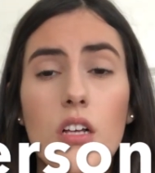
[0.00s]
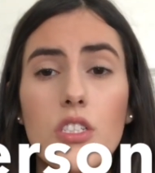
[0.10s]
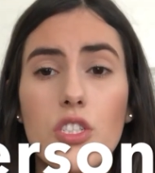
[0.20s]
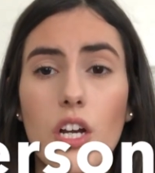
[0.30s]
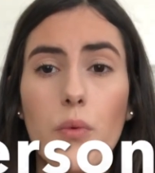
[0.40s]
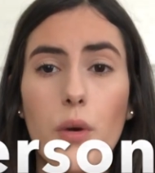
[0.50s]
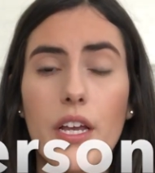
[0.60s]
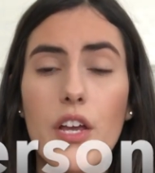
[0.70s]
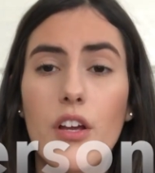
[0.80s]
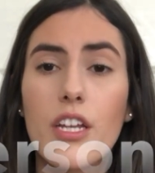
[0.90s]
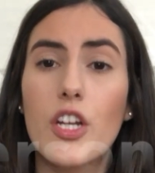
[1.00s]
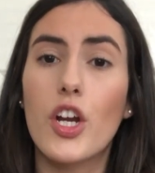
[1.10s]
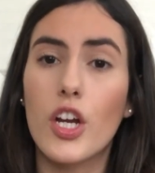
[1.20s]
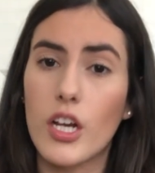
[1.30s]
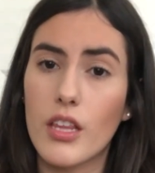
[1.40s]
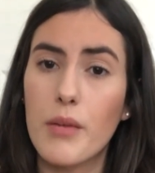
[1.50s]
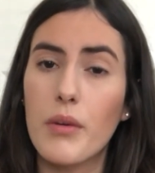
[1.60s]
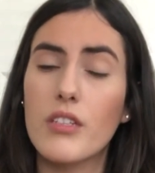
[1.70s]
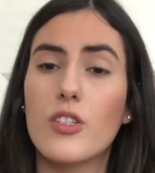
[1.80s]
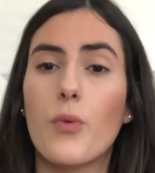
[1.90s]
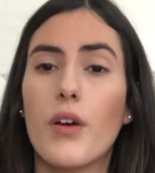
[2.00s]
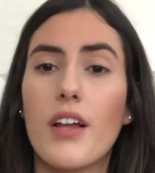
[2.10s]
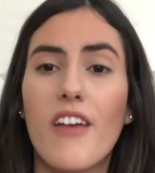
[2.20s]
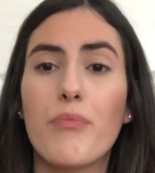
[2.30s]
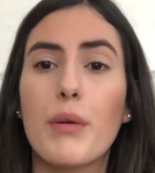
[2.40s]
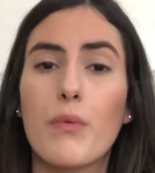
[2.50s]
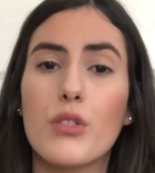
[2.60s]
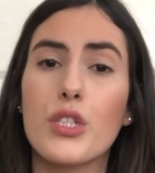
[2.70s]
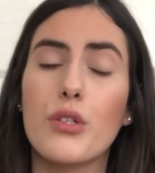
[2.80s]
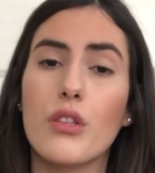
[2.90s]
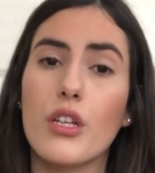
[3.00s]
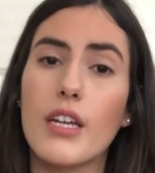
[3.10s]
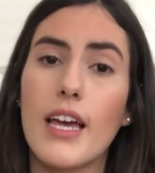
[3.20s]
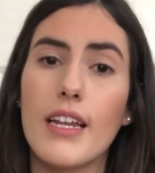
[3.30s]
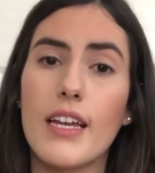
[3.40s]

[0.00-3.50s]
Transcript: Start working on it early because you want to have people to look at